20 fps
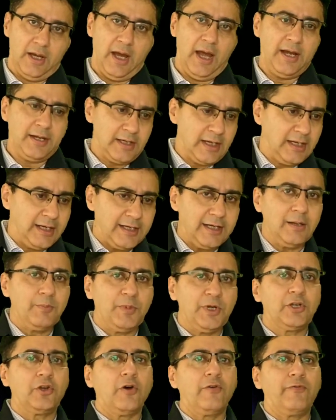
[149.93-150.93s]
and a little
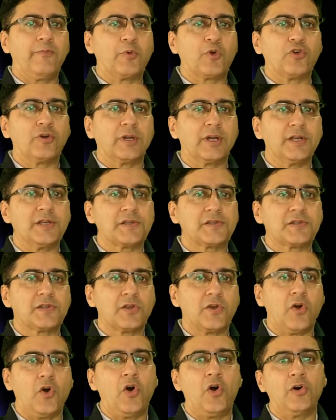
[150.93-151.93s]
bit of progress
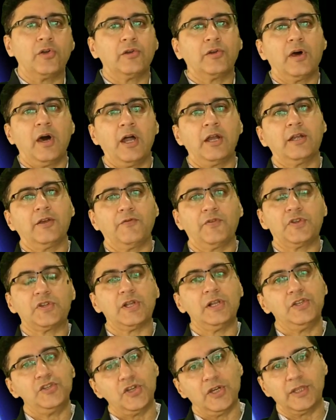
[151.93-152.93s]
on
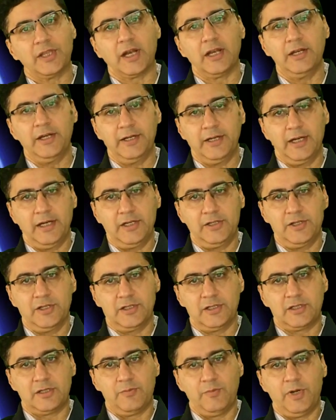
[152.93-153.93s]
artificial general
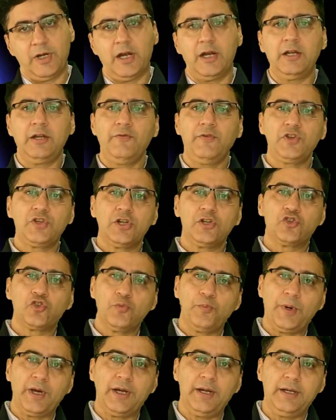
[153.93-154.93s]
intelligence. But artificial
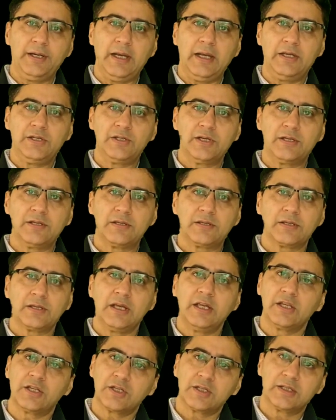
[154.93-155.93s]
super intelligence
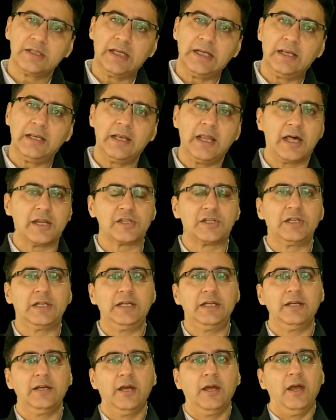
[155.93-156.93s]
is still
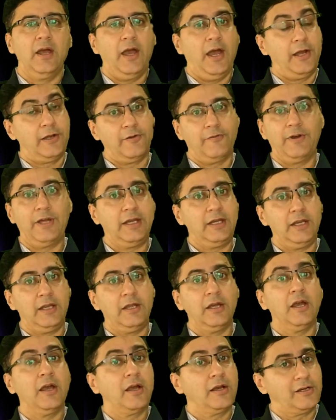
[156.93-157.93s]
largely at a very
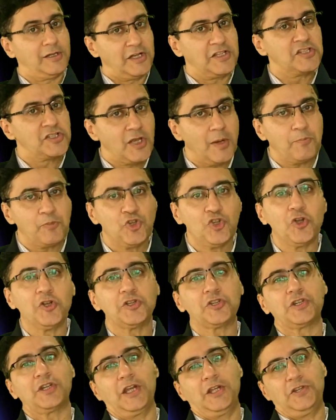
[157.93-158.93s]
conceptual
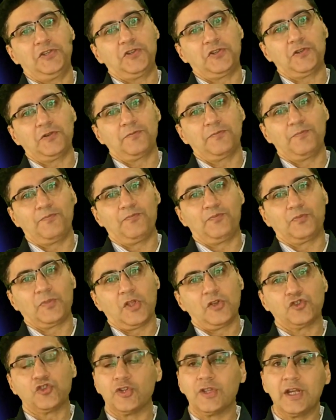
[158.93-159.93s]
stage.
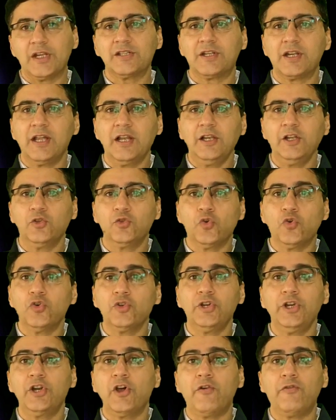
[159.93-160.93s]
So there is really no
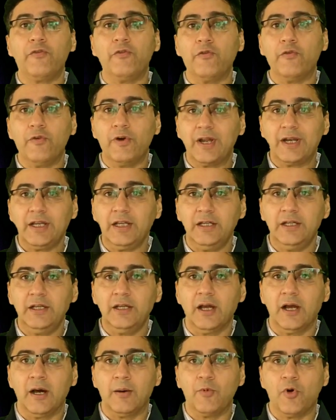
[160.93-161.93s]
need of
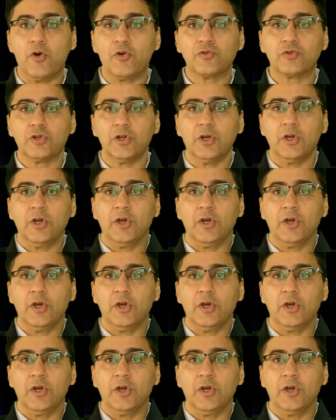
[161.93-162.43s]
worry about